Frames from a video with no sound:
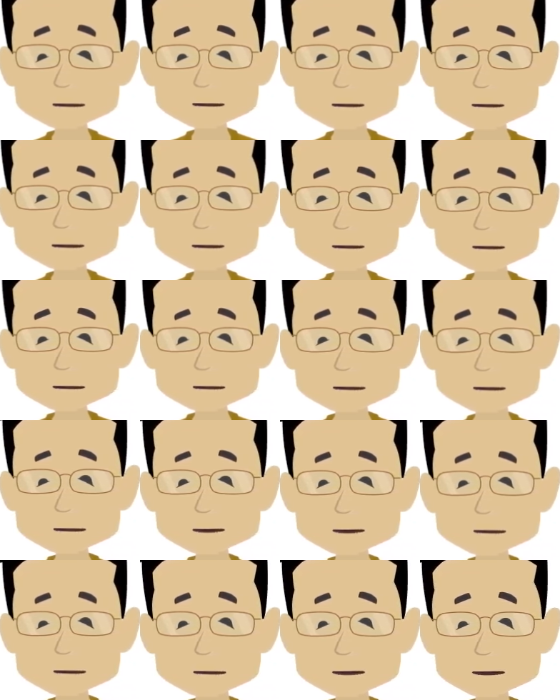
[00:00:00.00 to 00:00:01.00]
design
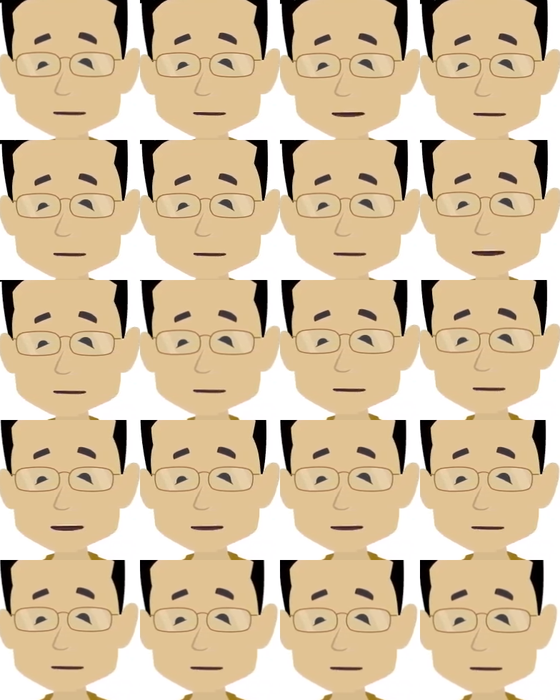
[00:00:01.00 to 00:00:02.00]
that enables a web
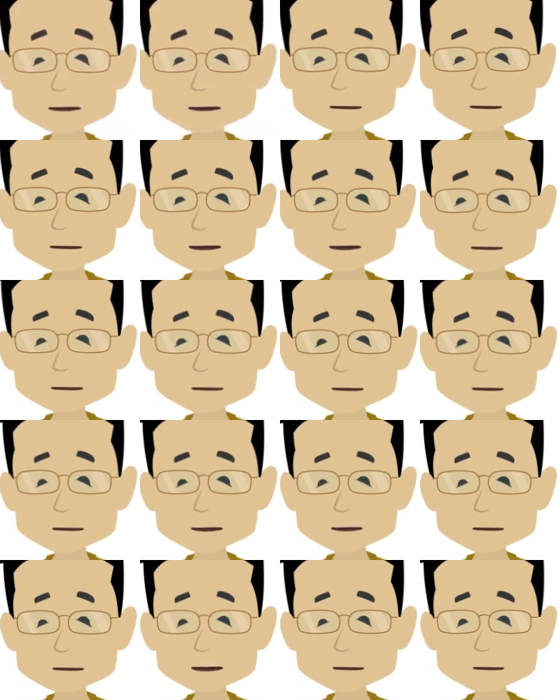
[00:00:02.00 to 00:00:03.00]
page to detect the
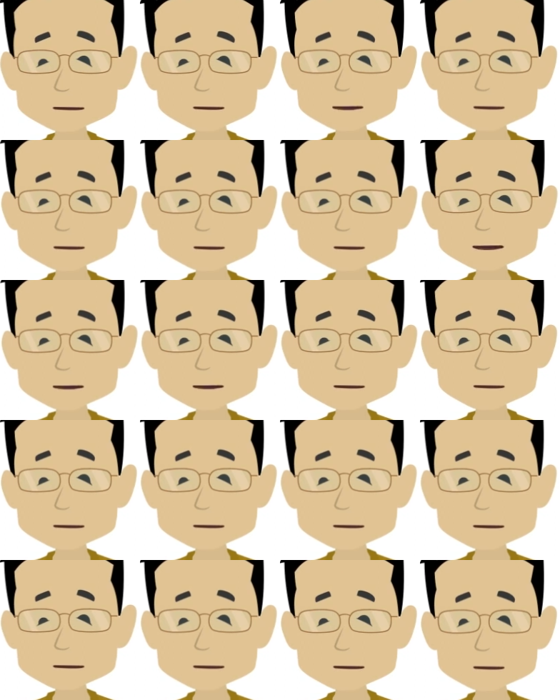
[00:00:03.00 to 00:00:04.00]
user's screen size
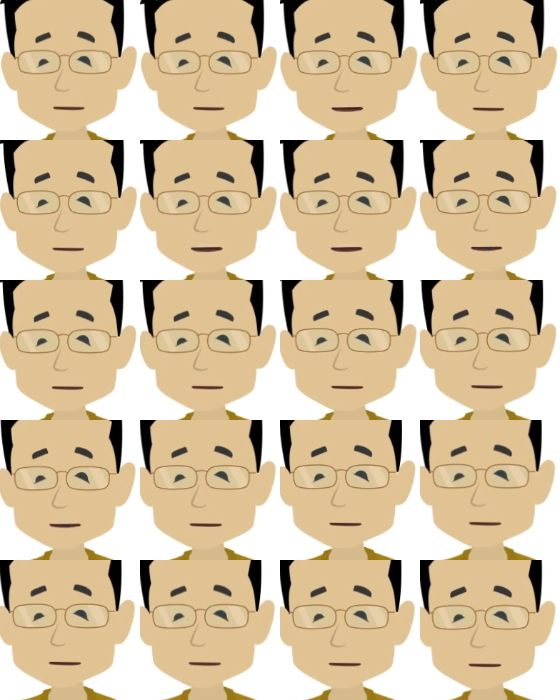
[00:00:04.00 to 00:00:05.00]
and
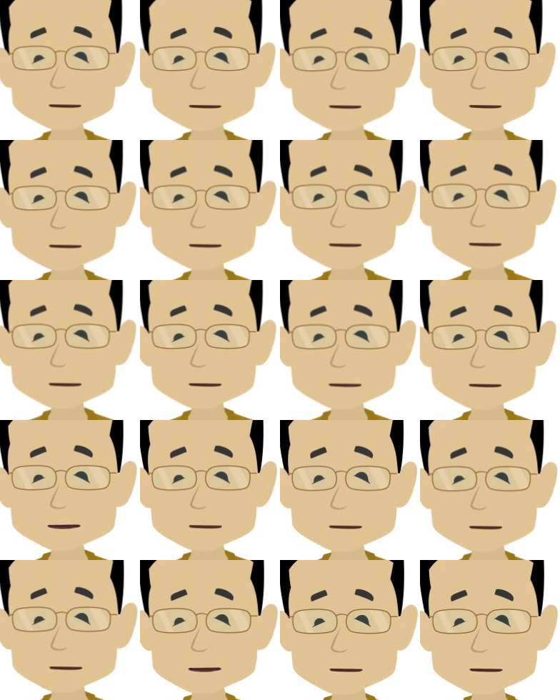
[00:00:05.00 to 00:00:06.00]
orientation and change the